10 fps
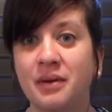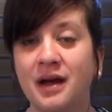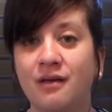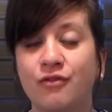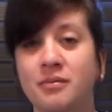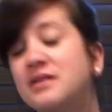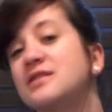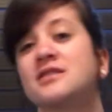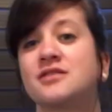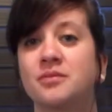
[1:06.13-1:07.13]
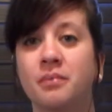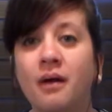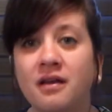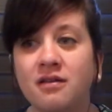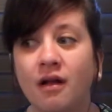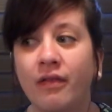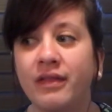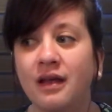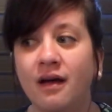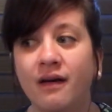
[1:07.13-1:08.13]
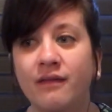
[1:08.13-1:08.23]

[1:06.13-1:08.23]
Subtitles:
pad for my sister based on the